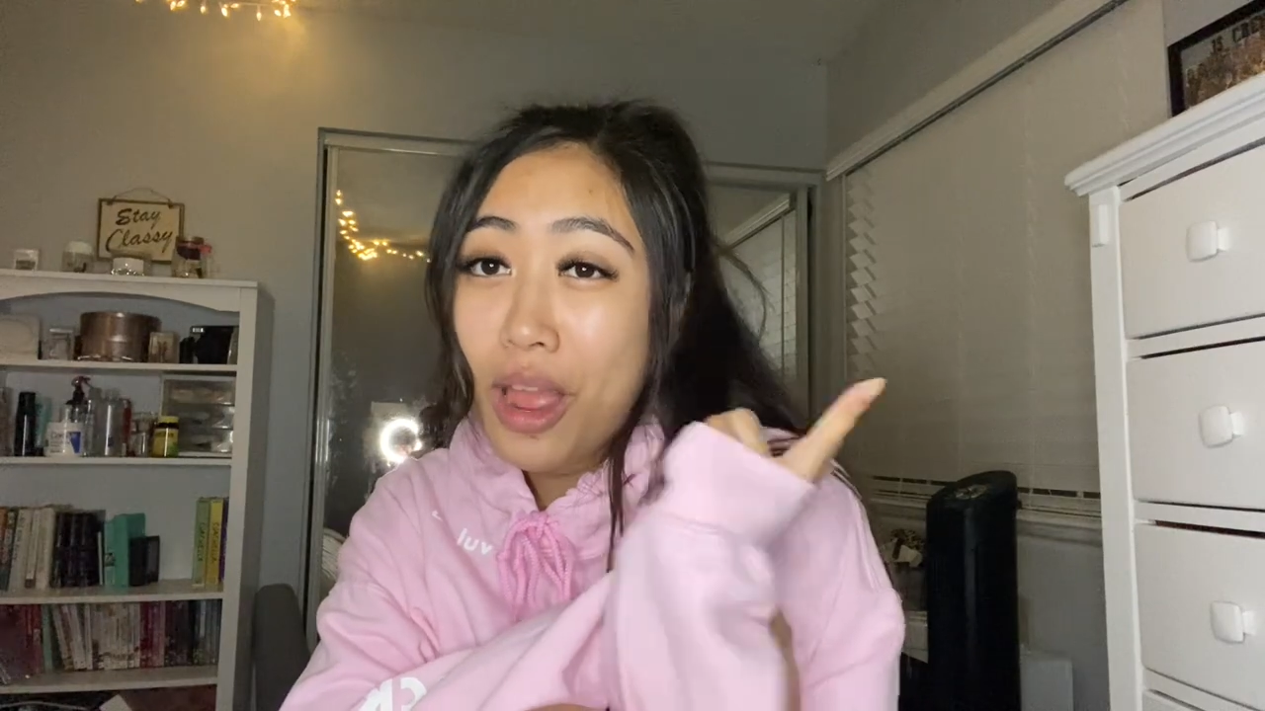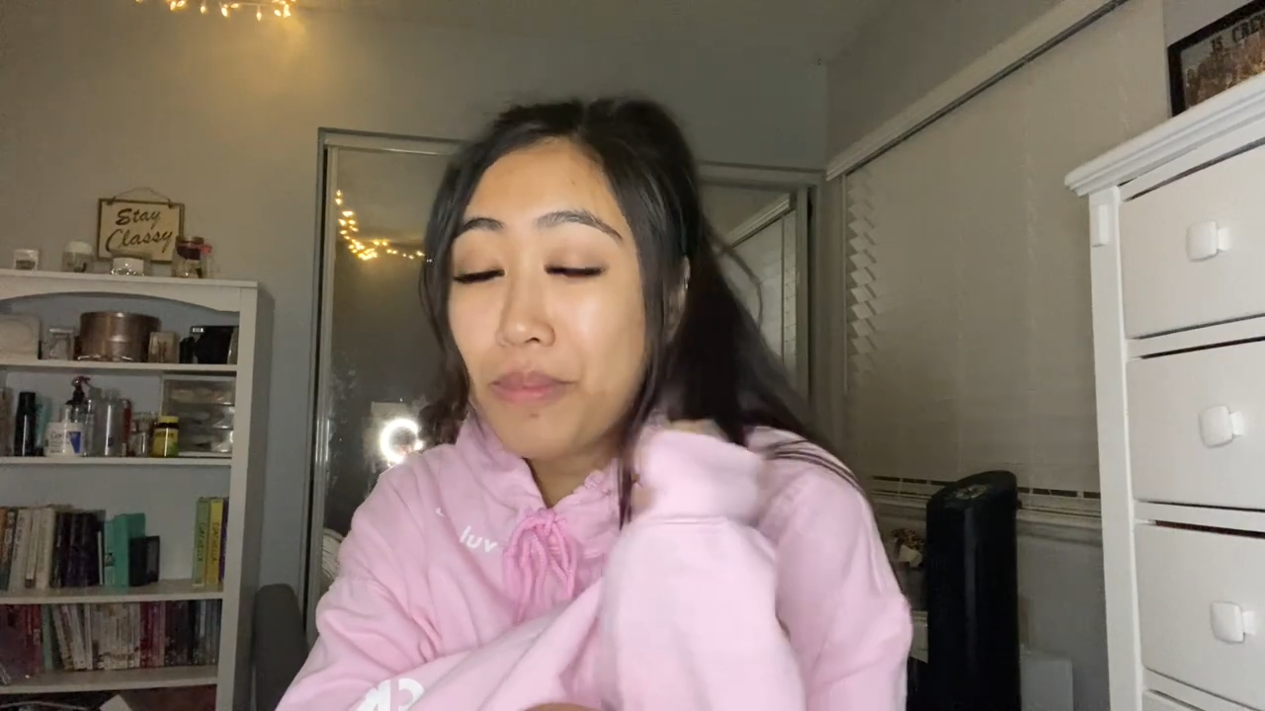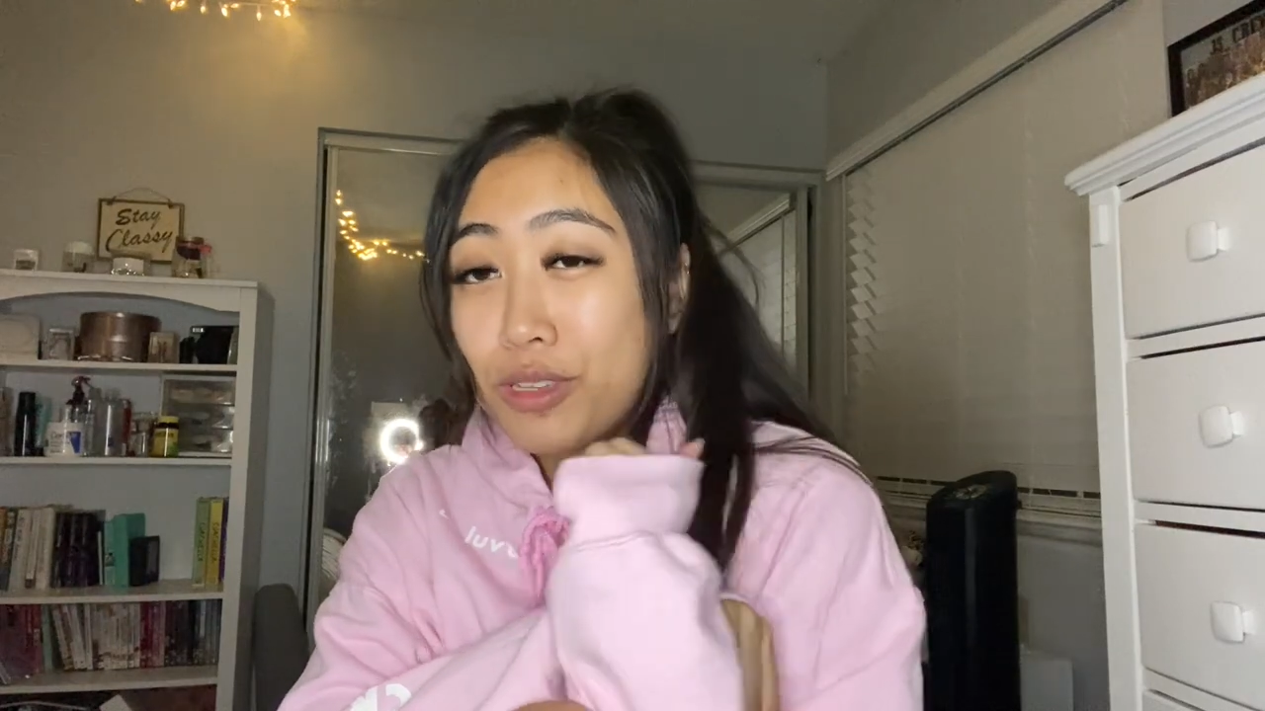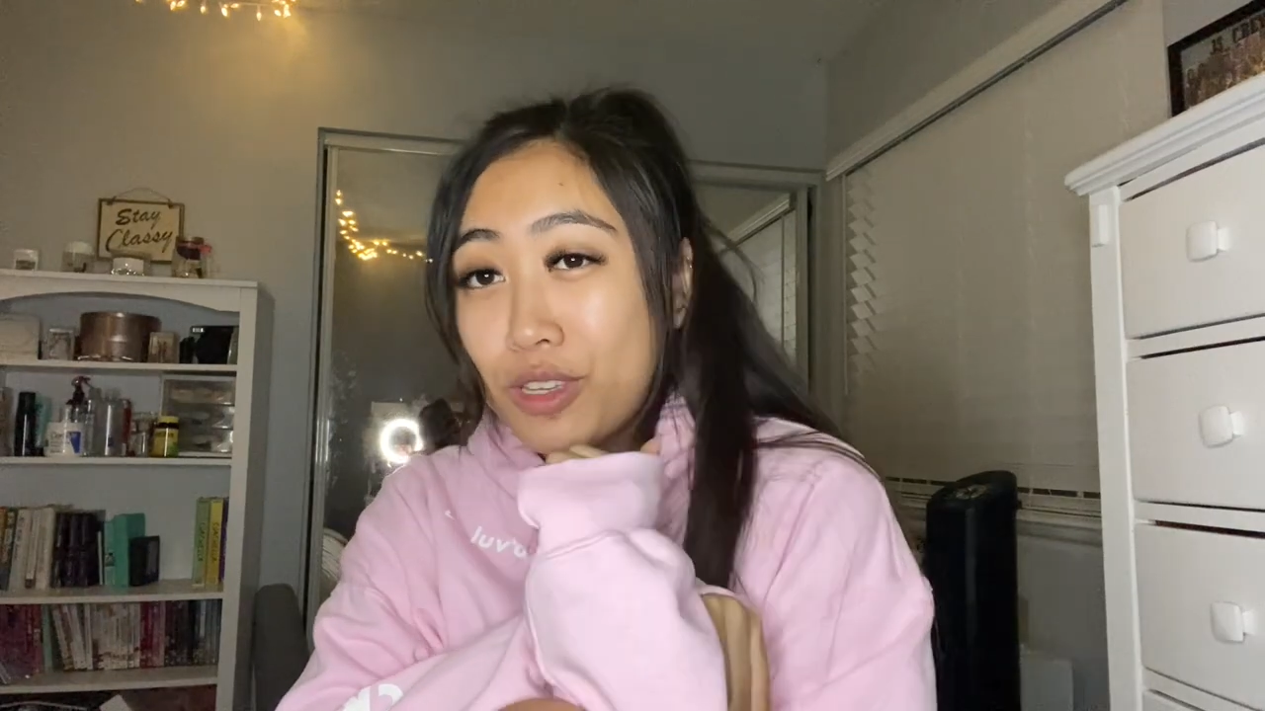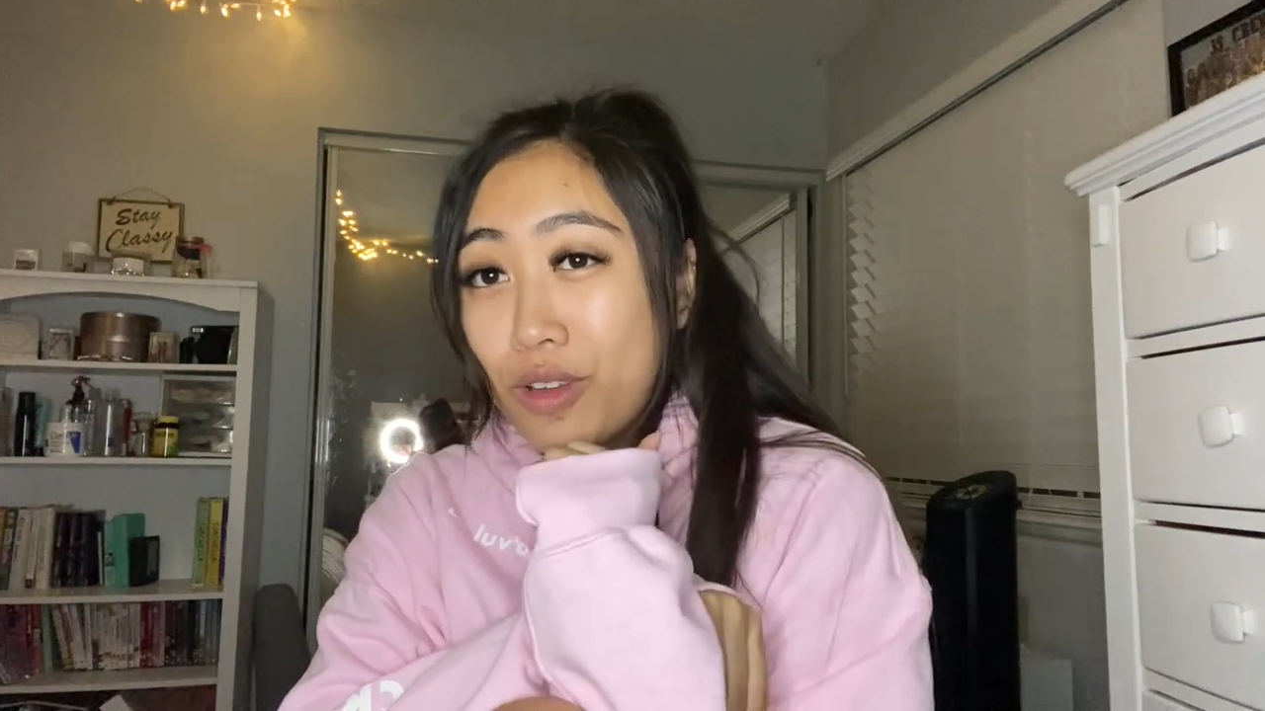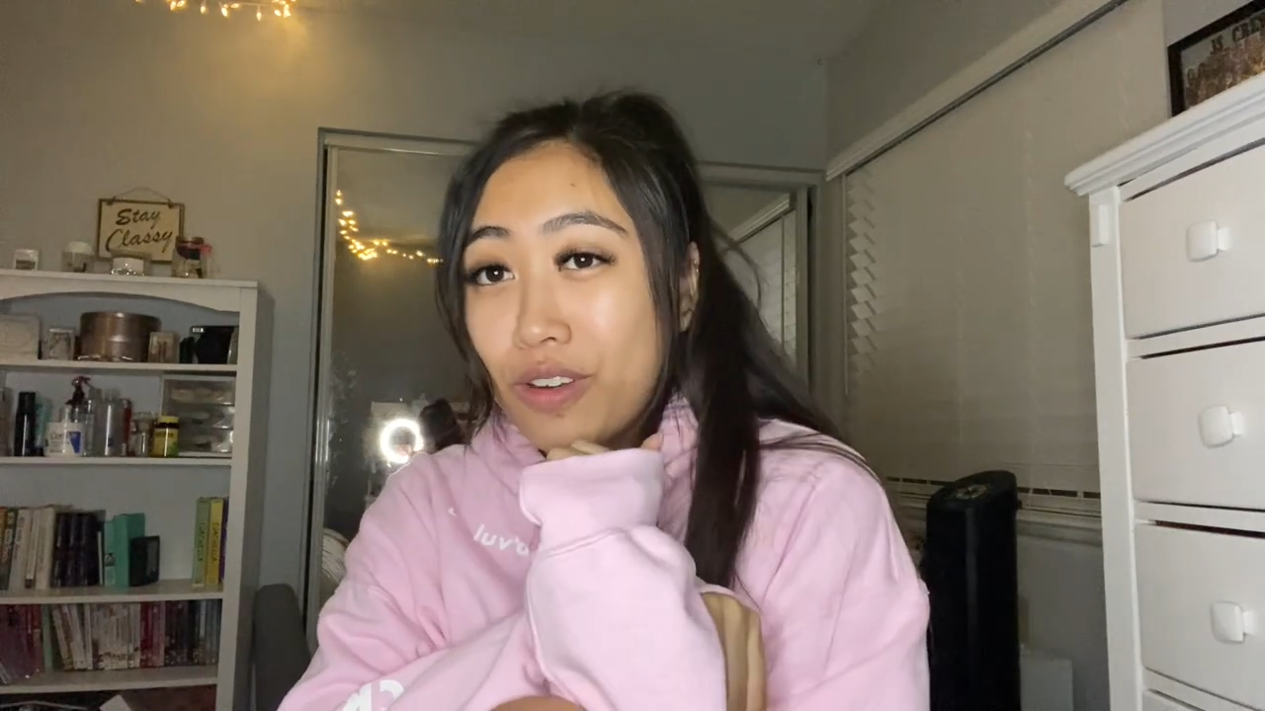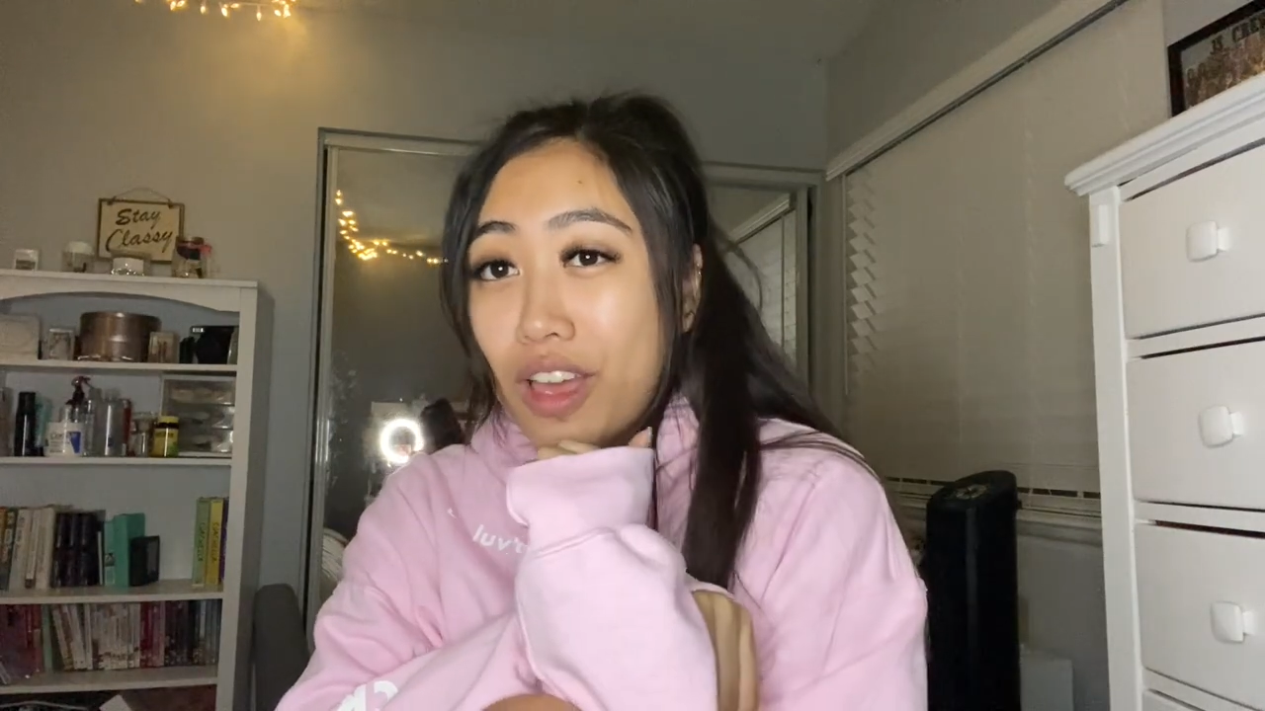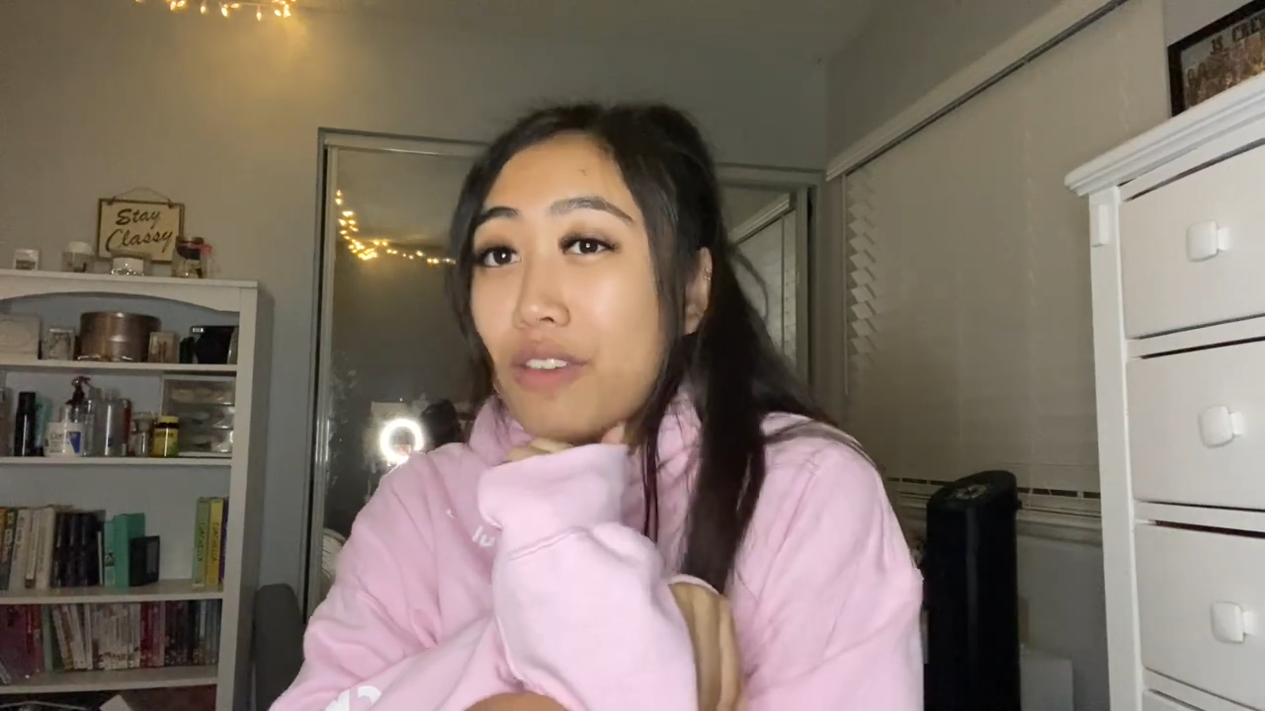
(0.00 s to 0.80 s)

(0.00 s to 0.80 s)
episode